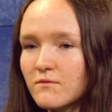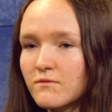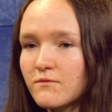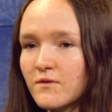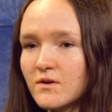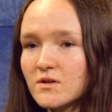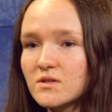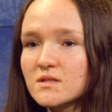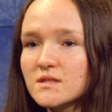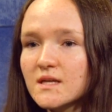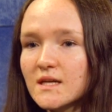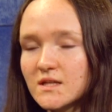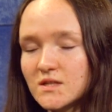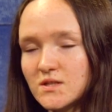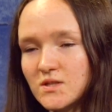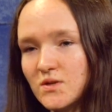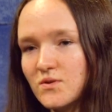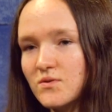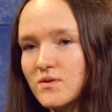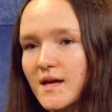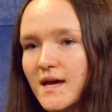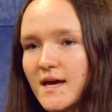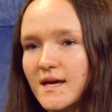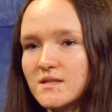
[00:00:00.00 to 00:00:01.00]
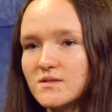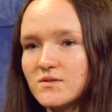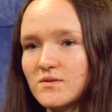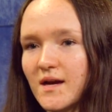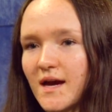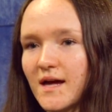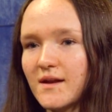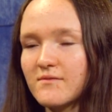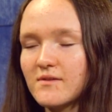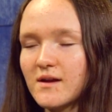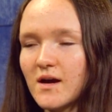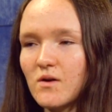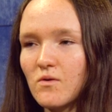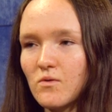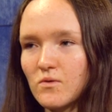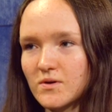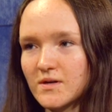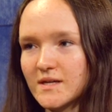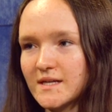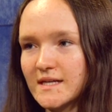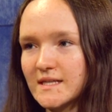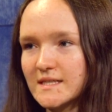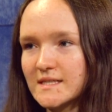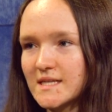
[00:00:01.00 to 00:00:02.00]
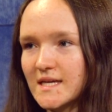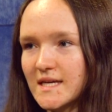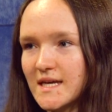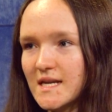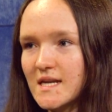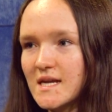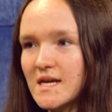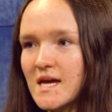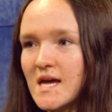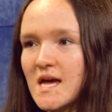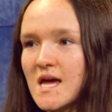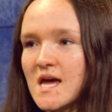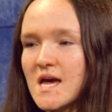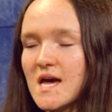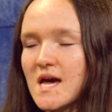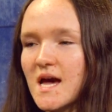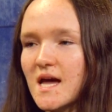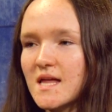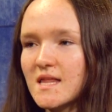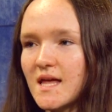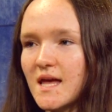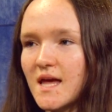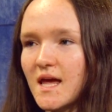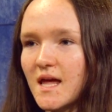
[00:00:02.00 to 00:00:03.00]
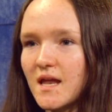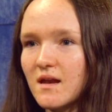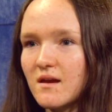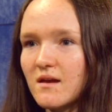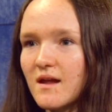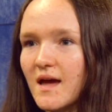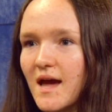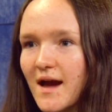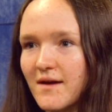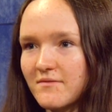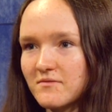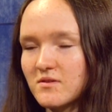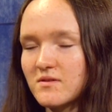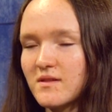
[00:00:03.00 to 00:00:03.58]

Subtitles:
first like 2 days you kind of got oriented, and then after